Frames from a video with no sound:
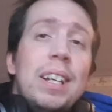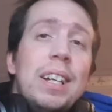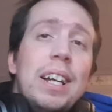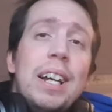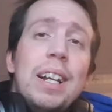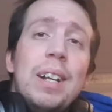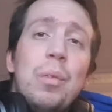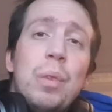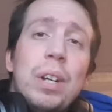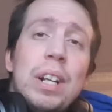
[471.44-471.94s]

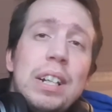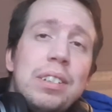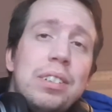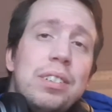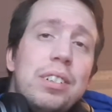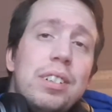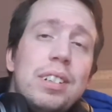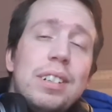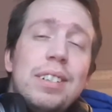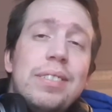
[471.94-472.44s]
And when I
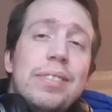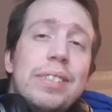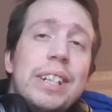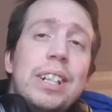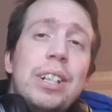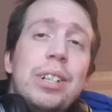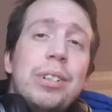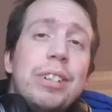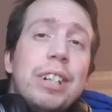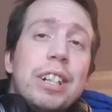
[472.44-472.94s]
saw this
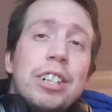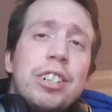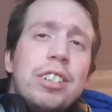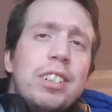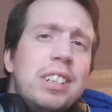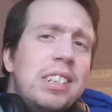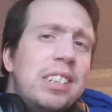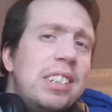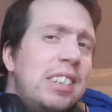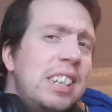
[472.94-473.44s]
video, I
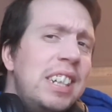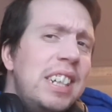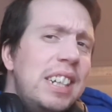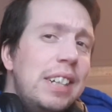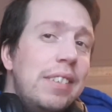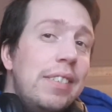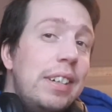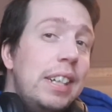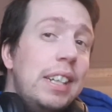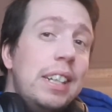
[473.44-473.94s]
couldn't see
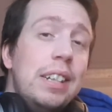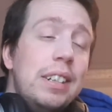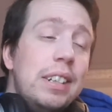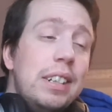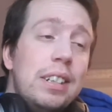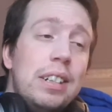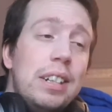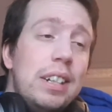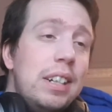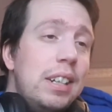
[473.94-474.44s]
it,
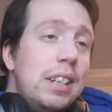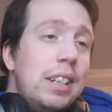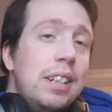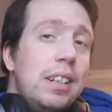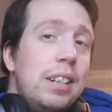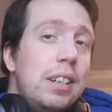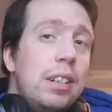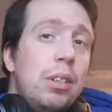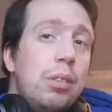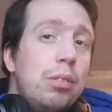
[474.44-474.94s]
uh,
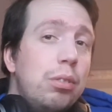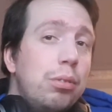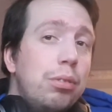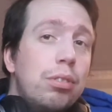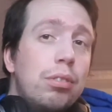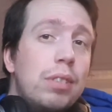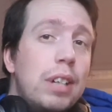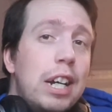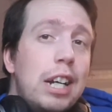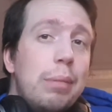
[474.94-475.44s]
no
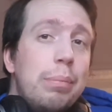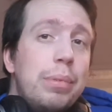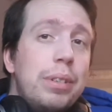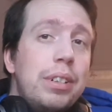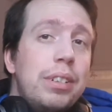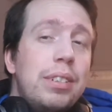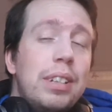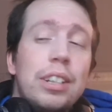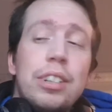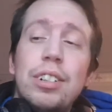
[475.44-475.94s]

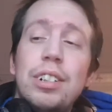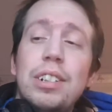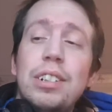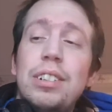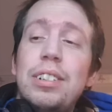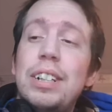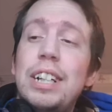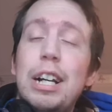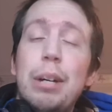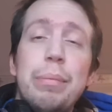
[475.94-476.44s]
subscribers. I couldn't
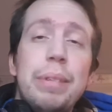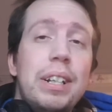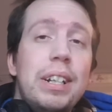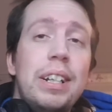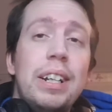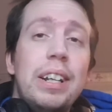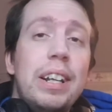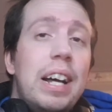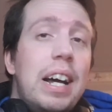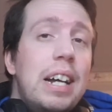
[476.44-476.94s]
see how
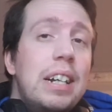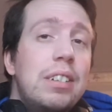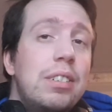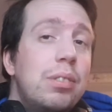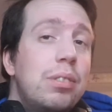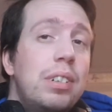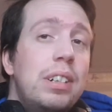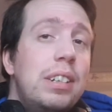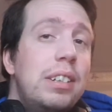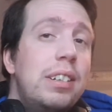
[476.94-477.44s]
many likes
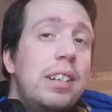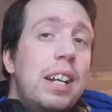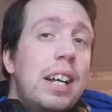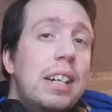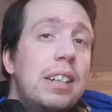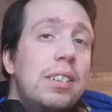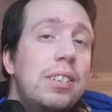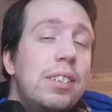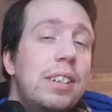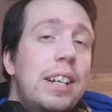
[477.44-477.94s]
or
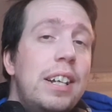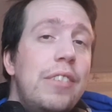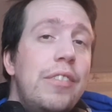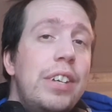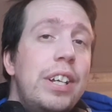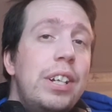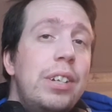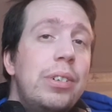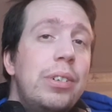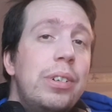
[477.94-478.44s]
dislikes on that
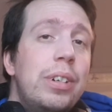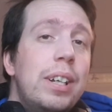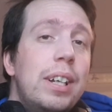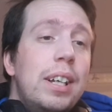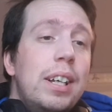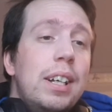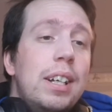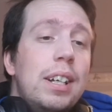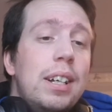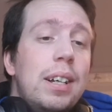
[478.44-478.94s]
video.
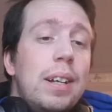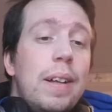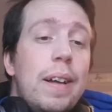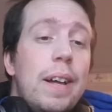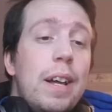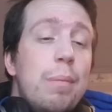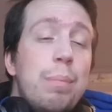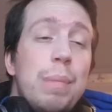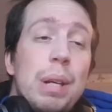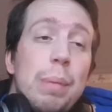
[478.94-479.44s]

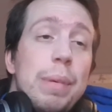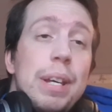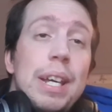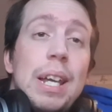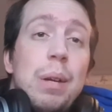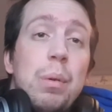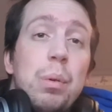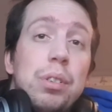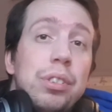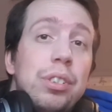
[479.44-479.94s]
Uh, maybe
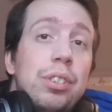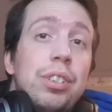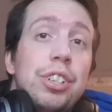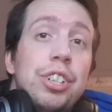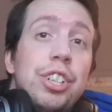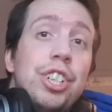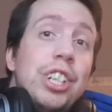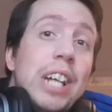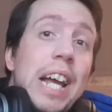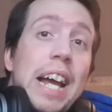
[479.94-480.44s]
he was
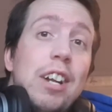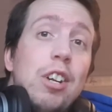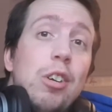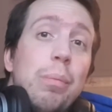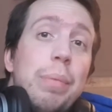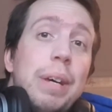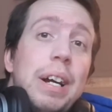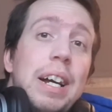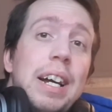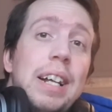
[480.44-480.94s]
shadow
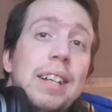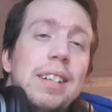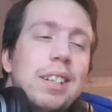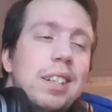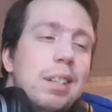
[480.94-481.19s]
banned.